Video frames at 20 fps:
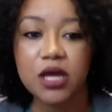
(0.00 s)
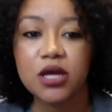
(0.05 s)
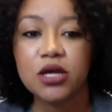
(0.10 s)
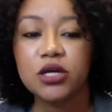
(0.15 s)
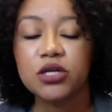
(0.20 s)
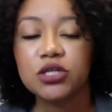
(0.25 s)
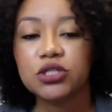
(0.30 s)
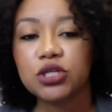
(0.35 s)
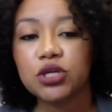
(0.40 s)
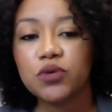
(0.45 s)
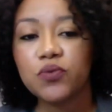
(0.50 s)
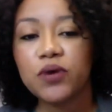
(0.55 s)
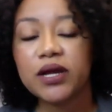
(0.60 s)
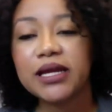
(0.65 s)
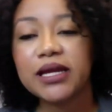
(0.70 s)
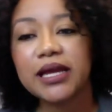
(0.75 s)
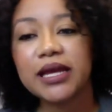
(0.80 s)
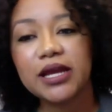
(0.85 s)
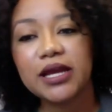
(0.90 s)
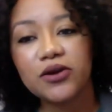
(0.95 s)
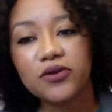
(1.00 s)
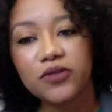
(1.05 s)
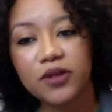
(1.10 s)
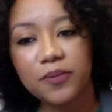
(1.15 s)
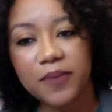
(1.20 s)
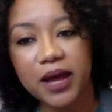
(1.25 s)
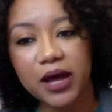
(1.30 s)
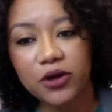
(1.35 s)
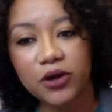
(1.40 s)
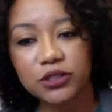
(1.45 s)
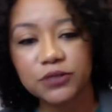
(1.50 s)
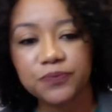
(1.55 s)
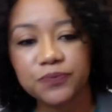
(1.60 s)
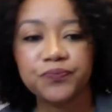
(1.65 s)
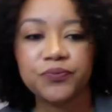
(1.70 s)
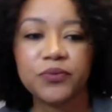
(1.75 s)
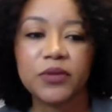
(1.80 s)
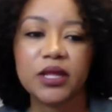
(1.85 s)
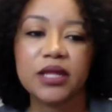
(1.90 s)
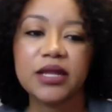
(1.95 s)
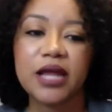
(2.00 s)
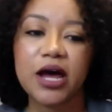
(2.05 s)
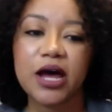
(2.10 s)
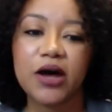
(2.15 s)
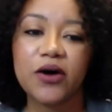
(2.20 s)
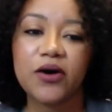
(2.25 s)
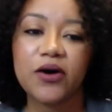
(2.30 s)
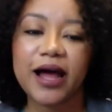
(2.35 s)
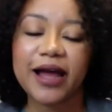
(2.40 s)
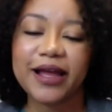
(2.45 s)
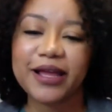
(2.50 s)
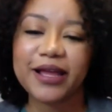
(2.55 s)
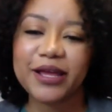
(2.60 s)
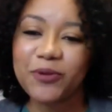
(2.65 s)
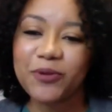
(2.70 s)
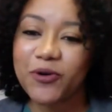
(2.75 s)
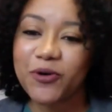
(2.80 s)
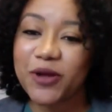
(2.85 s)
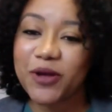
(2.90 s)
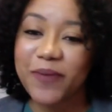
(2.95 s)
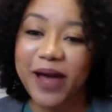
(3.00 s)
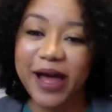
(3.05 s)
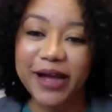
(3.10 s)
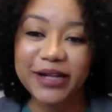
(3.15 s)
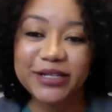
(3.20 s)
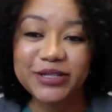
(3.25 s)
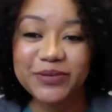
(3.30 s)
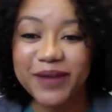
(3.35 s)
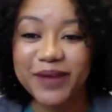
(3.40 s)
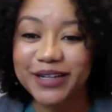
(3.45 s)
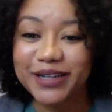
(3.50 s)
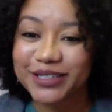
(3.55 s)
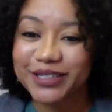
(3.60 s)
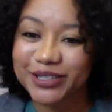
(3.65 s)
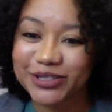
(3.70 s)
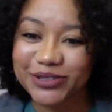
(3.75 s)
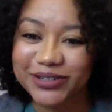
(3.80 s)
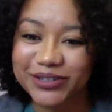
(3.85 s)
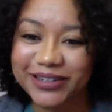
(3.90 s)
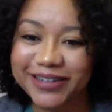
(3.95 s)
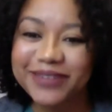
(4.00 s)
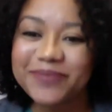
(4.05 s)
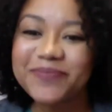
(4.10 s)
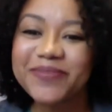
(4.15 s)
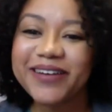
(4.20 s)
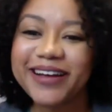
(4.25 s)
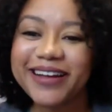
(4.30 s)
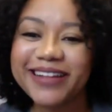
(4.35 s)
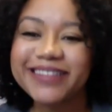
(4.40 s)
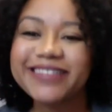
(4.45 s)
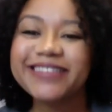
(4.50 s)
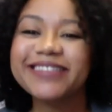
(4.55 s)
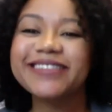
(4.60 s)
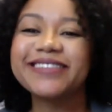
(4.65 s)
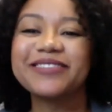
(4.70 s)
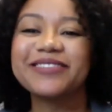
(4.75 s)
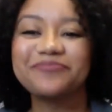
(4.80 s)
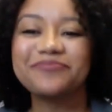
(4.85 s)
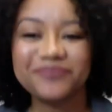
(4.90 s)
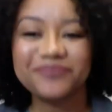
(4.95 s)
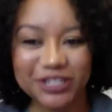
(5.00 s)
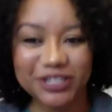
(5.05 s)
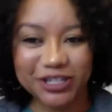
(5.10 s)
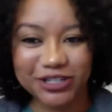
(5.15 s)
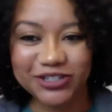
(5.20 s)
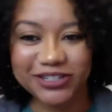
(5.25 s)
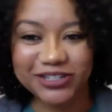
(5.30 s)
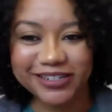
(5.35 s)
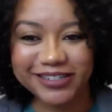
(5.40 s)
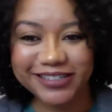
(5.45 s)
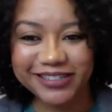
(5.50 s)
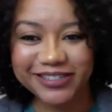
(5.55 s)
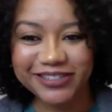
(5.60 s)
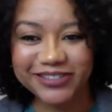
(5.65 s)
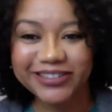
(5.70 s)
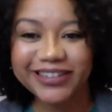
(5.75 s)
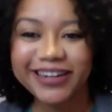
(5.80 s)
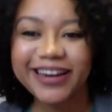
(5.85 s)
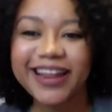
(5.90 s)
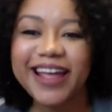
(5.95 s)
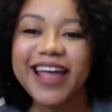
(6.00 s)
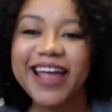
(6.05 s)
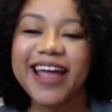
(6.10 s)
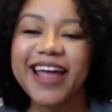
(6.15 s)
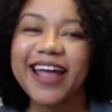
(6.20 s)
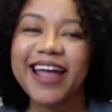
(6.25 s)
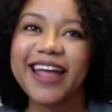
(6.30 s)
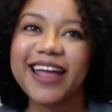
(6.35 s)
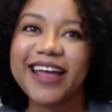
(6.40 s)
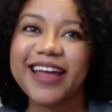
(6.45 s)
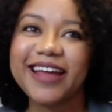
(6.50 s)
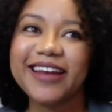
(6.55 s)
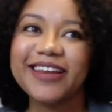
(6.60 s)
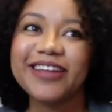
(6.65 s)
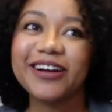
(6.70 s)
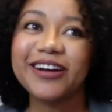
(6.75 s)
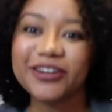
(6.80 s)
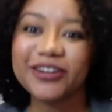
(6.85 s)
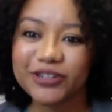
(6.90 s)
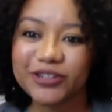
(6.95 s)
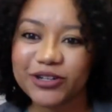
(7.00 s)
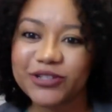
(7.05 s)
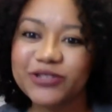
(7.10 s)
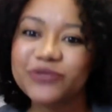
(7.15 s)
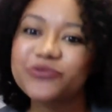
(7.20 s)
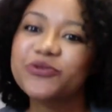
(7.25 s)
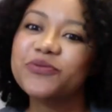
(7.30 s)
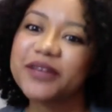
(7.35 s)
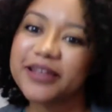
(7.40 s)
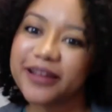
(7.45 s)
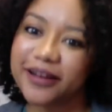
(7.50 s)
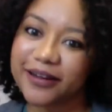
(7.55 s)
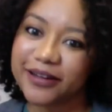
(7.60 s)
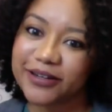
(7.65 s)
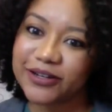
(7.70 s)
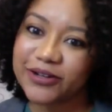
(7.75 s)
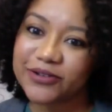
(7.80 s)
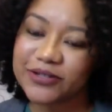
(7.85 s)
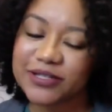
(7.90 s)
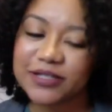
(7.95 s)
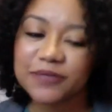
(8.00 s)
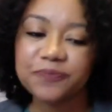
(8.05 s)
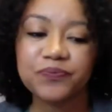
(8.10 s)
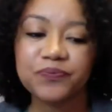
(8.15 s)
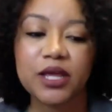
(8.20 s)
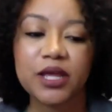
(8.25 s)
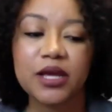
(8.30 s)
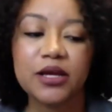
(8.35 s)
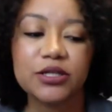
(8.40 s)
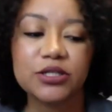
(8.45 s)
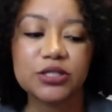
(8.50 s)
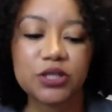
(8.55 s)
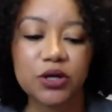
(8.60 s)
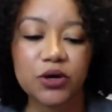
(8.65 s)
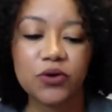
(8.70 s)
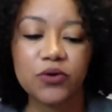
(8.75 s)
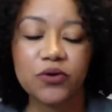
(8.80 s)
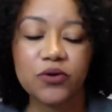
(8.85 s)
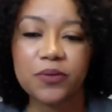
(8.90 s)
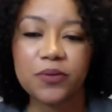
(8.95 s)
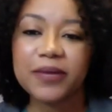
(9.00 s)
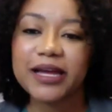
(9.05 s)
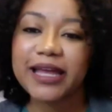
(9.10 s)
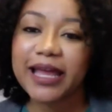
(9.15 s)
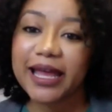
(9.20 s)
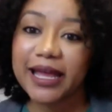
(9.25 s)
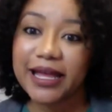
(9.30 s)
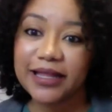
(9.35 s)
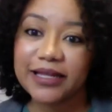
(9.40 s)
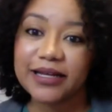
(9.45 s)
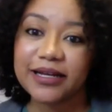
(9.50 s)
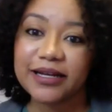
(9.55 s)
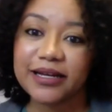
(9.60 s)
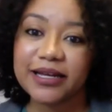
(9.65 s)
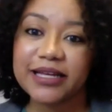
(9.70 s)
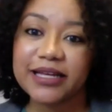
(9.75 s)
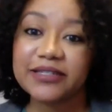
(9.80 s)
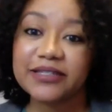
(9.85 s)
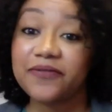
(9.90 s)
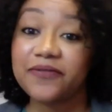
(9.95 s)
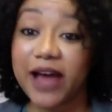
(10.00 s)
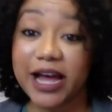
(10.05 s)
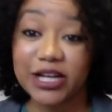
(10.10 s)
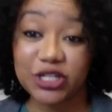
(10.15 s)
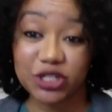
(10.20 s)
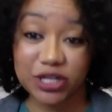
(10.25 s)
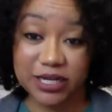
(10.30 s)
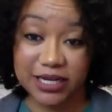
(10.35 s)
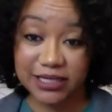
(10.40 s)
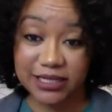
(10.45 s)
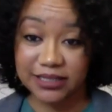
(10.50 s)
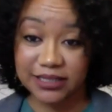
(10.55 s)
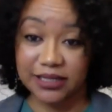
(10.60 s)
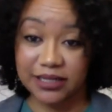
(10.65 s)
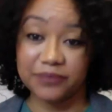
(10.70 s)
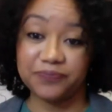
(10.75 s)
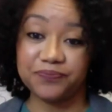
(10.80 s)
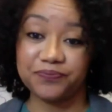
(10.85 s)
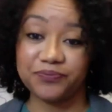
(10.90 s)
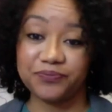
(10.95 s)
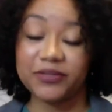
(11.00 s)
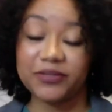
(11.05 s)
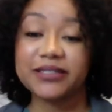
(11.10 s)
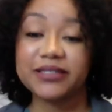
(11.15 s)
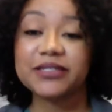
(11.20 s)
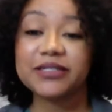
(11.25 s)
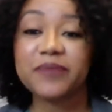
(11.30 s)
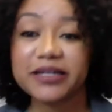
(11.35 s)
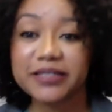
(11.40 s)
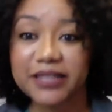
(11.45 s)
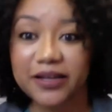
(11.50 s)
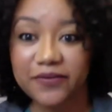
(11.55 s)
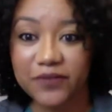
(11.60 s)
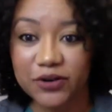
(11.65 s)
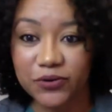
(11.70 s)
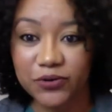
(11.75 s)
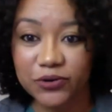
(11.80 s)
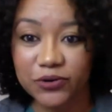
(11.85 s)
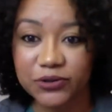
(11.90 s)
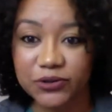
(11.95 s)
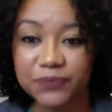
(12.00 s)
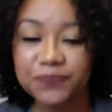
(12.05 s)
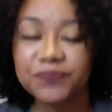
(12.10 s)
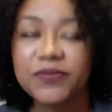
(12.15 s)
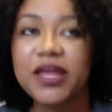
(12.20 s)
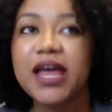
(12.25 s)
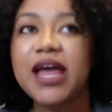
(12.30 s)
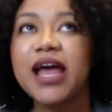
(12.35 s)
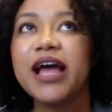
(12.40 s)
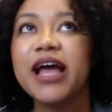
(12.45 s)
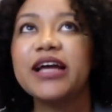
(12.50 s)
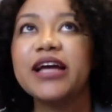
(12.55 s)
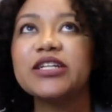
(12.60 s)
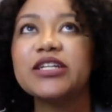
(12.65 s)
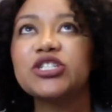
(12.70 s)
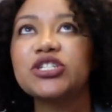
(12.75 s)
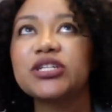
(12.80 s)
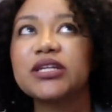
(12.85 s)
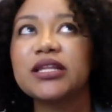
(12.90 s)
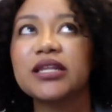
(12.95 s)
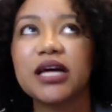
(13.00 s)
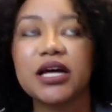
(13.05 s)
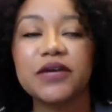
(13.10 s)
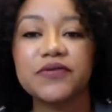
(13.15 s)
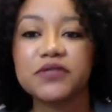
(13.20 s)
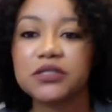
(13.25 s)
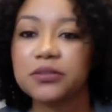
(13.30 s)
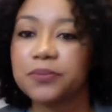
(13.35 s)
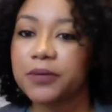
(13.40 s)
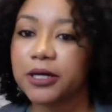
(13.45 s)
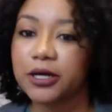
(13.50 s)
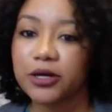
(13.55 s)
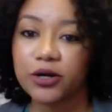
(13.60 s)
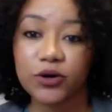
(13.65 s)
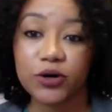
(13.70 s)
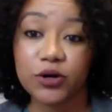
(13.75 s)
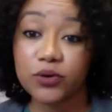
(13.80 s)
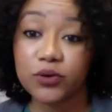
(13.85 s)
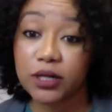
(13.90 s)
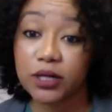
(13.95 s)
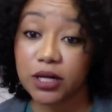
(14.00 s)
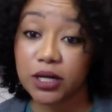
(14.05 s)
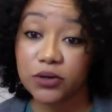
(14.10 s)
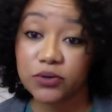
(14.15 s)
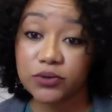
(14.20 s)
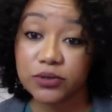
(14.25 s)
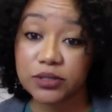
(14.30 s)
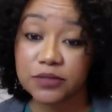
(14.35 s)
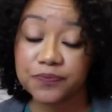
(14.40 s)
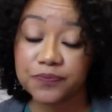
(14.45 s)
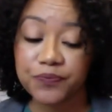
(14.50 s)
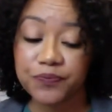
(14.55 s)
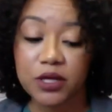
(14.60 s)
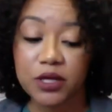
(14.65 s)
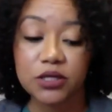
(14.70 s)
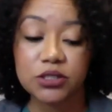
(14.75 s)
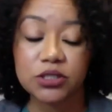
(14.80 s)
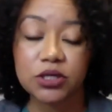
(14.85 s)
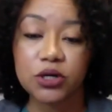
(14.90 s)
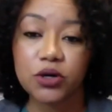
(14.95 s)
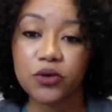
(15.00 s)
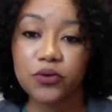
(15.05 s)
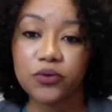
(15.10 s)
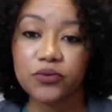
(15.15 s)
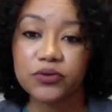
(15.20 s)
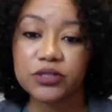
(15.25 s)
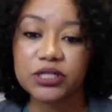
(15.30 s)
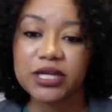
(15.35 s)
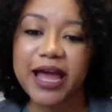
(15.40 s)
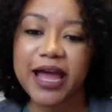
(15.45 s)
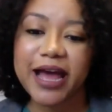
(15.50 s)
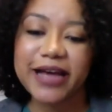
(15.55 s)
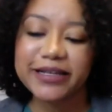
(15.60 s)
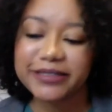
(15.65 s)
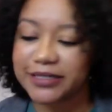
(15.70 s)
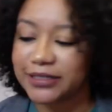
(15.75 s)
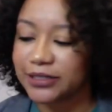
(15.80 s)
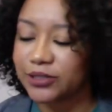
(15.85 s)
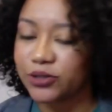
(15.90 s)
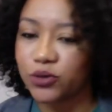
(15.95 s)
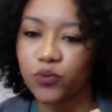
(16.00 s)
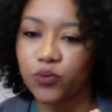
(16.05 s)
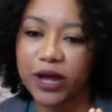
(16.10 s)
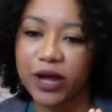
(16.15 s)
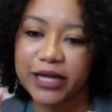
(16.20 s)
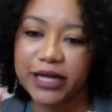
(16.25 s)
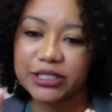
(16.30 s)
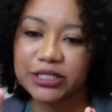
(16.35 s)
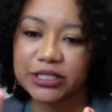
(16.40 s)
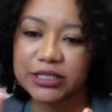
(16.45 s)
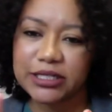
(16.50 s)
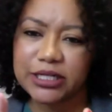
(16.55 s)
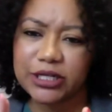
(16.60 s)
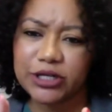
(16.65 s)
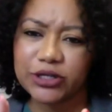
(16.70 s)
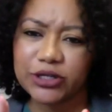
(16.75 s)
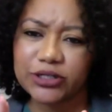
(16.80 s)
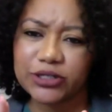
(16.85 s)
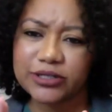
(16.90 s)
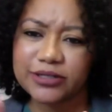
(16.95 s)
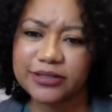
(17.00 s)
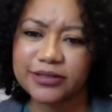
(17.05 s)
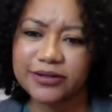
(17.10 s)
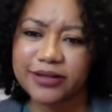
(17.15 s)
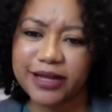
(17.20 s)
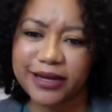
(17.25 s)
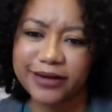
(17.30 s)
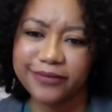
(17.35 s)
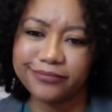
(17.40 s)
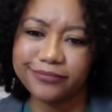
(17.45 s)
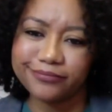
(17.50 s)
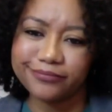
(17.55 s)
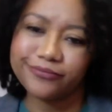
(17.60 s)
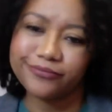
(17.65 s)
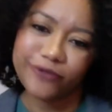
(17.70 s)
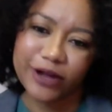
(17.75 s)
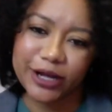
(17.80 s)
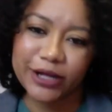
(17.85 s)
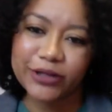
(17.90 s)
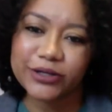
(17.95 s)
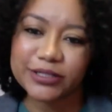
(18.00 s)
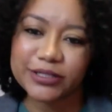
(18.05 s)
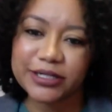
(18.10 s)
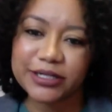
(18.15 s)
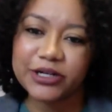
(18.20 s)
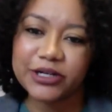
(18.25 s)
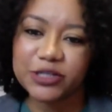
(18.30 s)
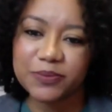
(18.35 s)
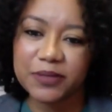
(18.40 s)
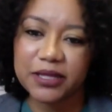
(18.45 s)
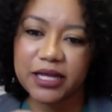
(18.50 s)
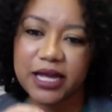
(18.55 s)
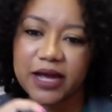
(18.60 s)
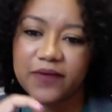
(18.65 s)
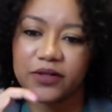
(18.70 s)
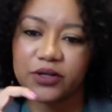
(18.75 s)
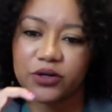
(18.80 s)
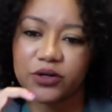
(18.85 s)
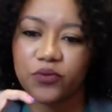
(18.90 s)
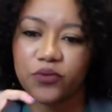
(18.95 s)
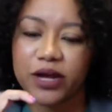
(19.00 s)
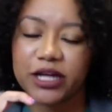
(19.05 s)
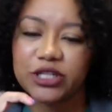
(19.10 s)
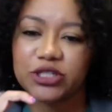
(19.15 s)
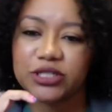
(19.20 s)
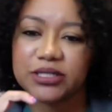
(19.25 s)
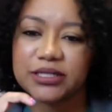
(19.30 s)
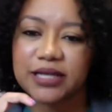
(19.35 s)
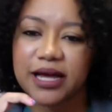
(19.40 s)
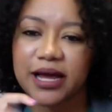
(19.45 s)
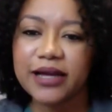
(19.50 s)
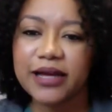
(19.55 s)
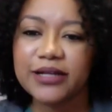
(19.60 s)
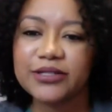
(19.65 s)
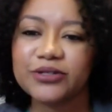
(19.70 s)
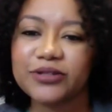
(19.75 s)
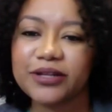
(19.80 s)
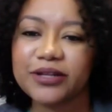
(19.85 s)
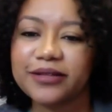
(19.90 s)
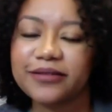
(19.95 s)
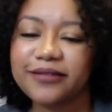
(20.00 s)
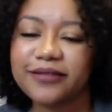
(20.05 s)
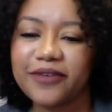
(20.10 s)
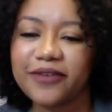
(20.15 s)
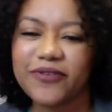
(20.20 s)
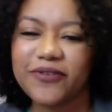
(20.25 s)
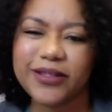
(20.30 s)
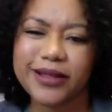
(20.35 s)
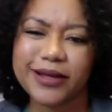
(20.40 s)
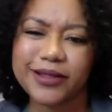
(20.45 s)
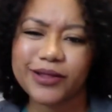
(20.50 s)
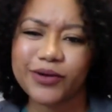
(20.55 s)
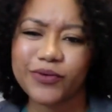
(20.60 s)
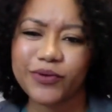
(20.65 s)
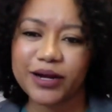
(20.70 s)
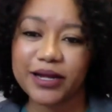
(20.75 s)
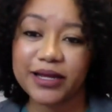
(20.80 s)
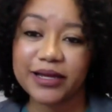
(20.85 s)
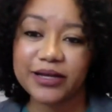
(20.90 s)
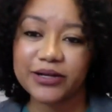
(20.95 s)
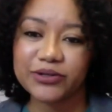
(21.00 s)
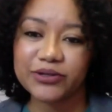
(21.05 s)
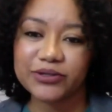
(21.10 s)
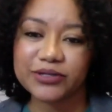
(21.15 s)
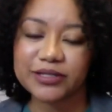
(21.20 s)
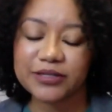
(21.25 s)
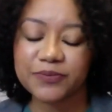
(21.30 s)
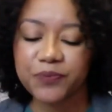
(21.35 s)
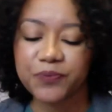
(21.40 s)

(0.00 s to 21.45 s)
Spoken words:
So you want to hear them out. Now, I keep going back to my children, but children are children, and young adults will be young adults. So Michaela is a fashionista. This is my 7-year-old, and she loves to pick her own clothes. So she has these little wedge sneakers. They're like regular sneakers, but they have a little wedge inside so that they feel like they're wearing heels.